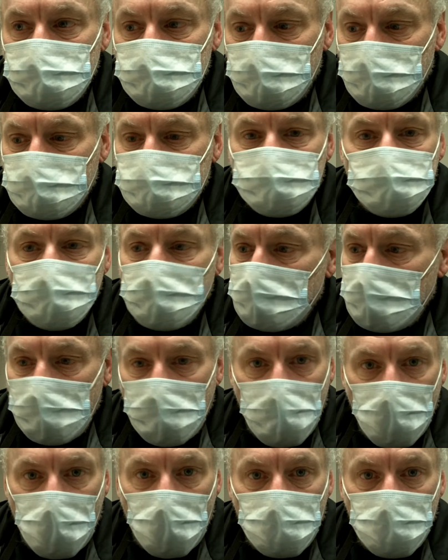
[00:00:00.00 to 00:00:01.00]
Just
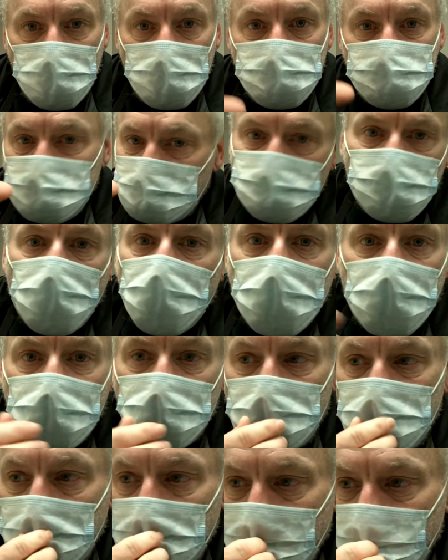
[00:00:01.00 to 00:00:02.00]
Hellmann's and
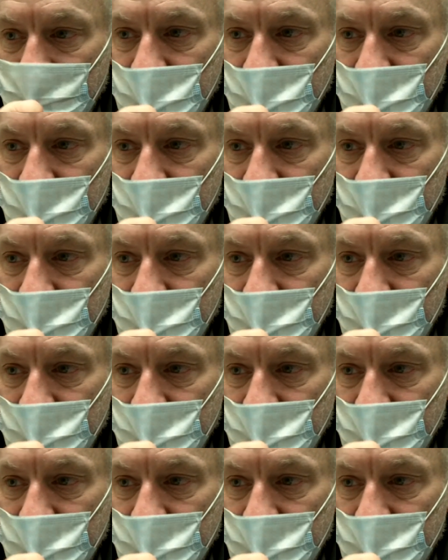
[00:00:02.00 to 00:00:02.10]
bread.